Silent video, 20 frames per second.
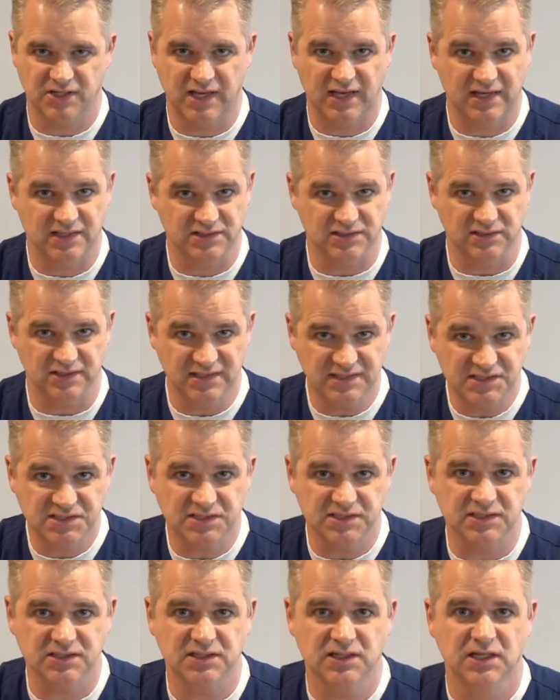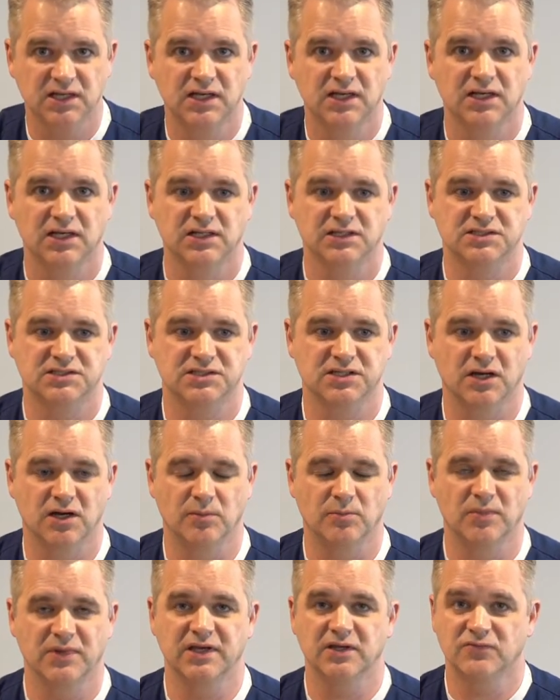has listed
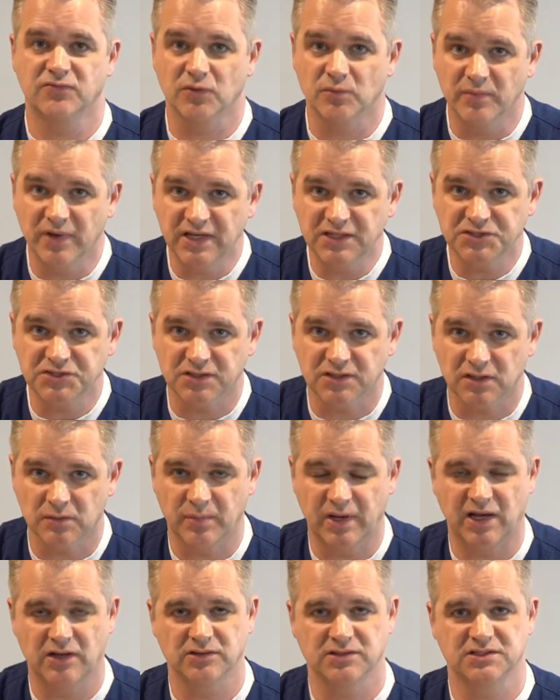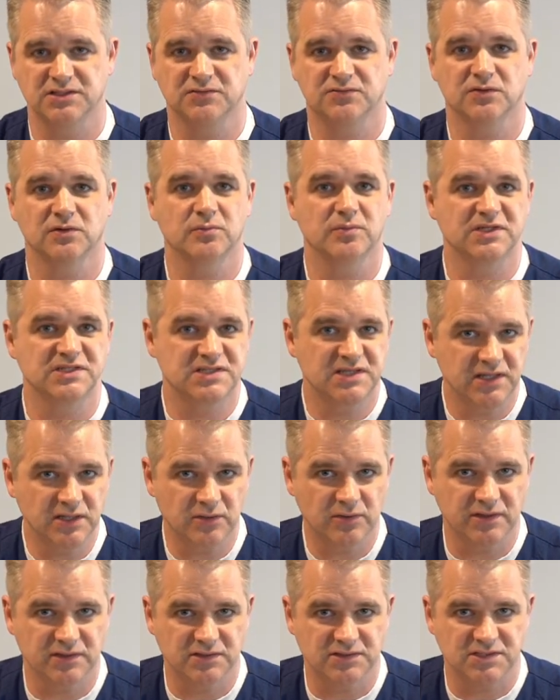some information about different
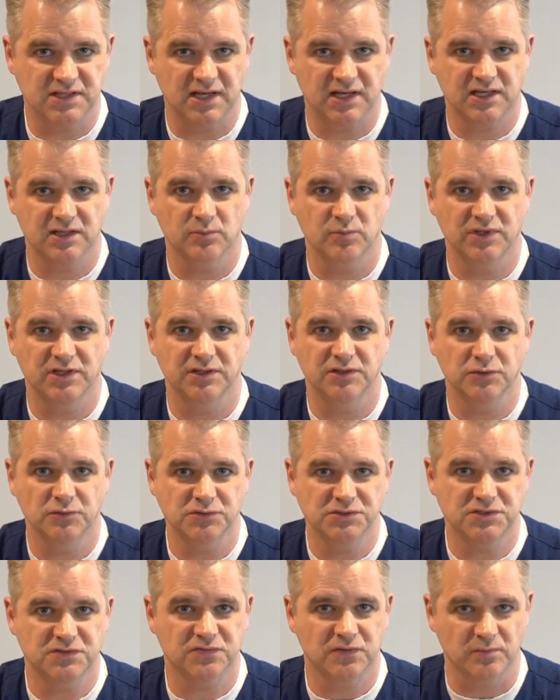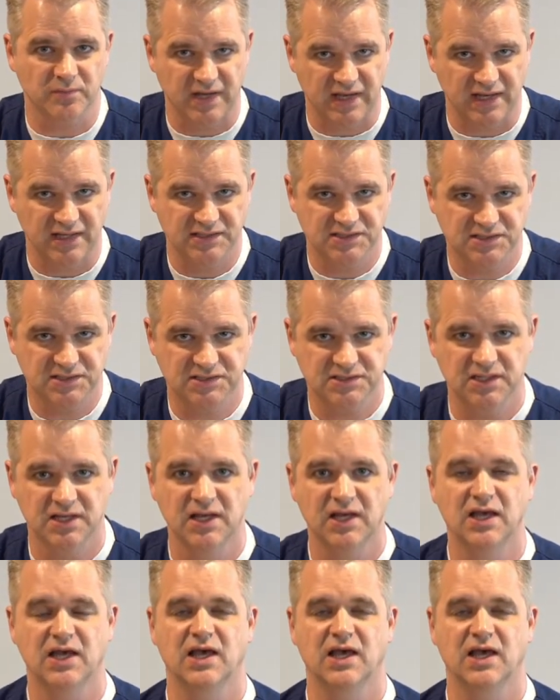materials that can be used for masks,